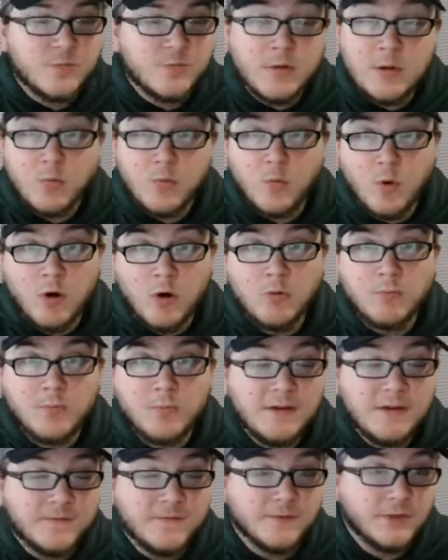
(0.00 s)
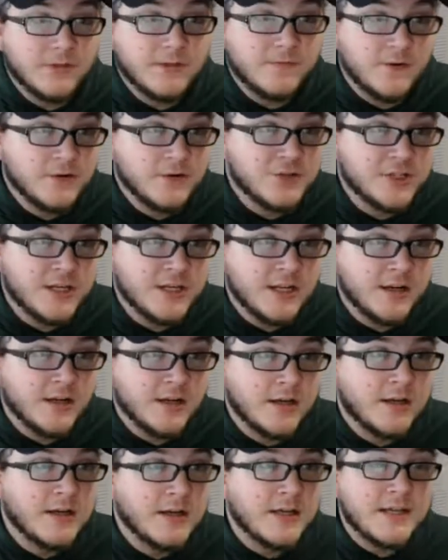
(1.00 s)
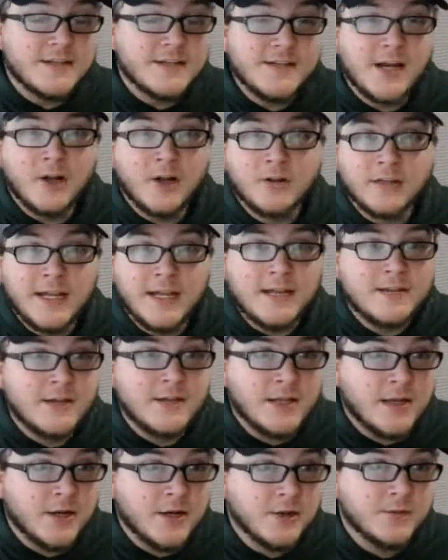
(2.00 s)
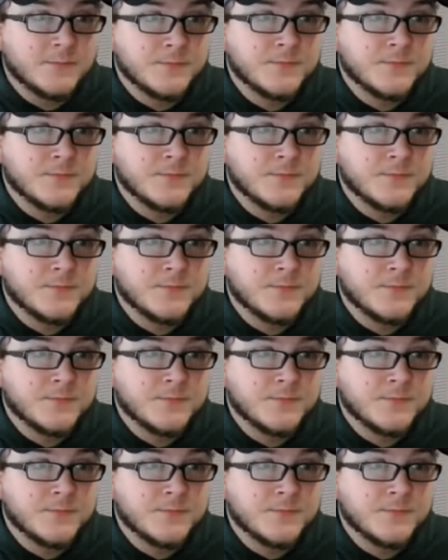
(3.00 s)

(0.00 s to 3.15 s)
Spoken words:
We won't be fully functioning until late in the year.